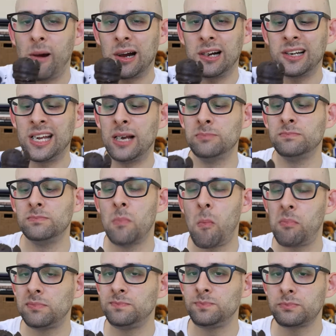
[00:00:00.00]
again,
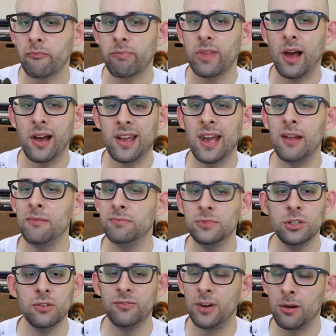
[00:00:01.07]

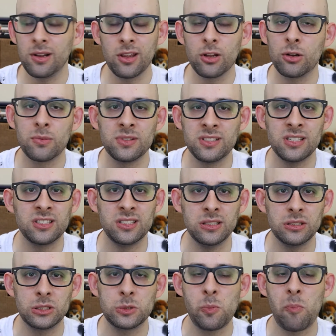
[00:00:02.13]
very little
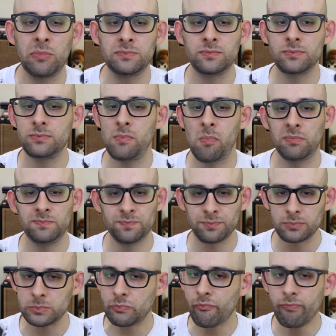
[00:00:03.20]
resistance.
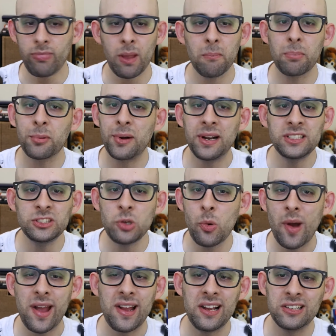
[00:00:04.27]
Breaks
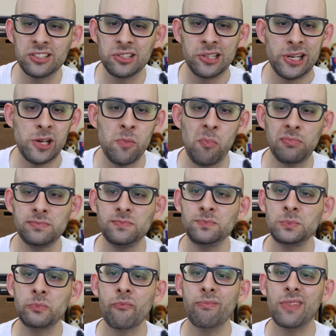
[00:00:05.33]
away easily.
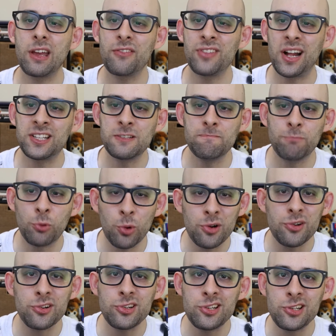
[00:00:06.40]
If that's
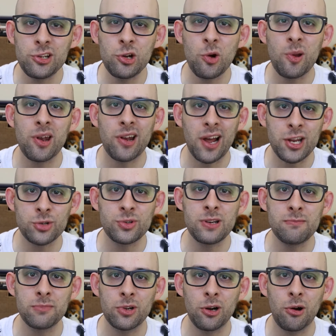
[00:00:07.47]
important to you in an ice
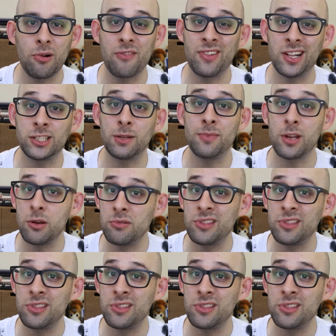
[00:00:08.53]
cream cone, if that's something you